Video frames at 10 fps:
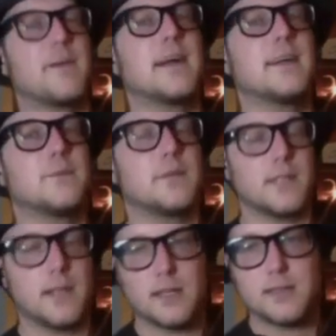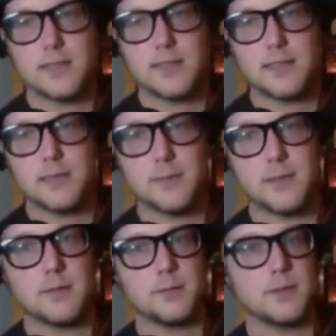find with the content that we
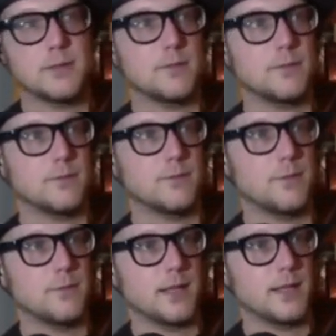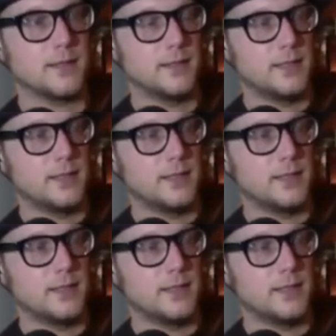upload from that,